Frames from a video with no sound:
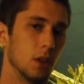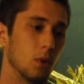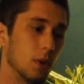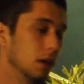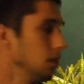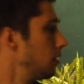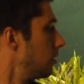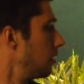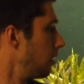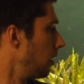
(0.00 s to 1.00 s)
Well,
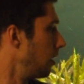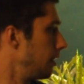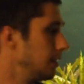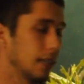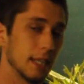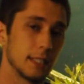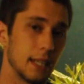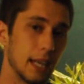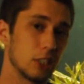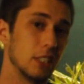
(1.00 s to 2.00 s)
these guys can
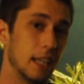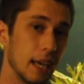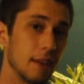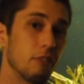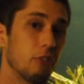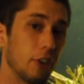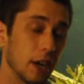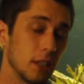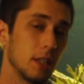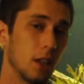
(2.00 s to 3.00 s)
actually get
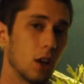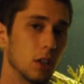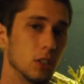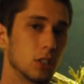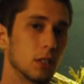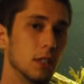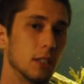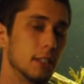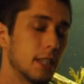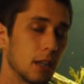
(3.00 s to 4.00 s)
fairly large.
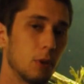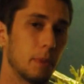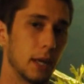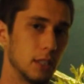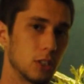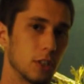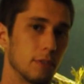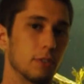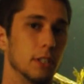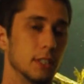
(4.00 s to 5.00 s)
The single body shrimp,
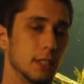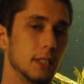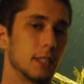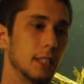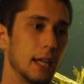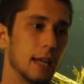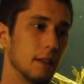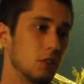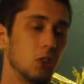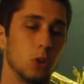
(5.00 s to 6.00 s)
for instance, can
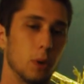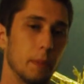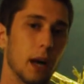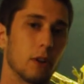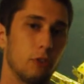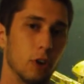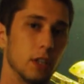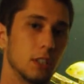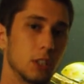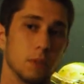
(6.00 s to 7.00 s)
get to about a
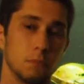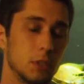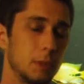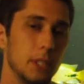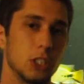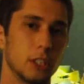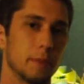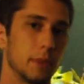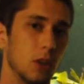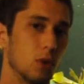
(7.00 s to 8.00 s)
foot. Some species have
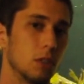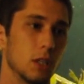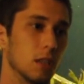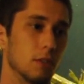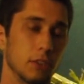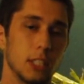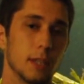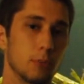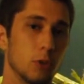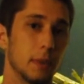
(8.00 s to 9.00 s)
been known to reach
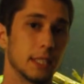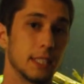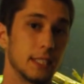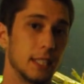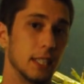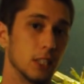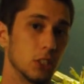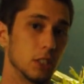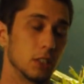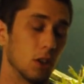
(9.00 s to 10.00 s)
up to about 16
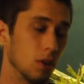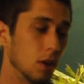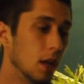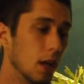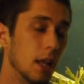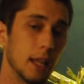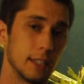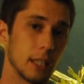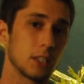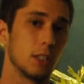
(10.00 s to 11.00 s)
inches, so
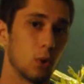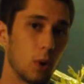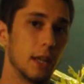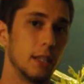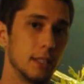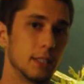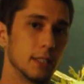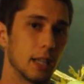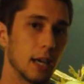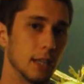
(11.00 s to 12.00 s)
it's actually quite a
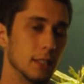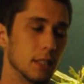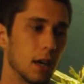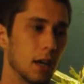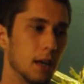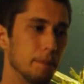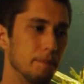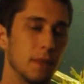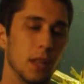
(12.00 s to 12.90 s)
decent size. Um,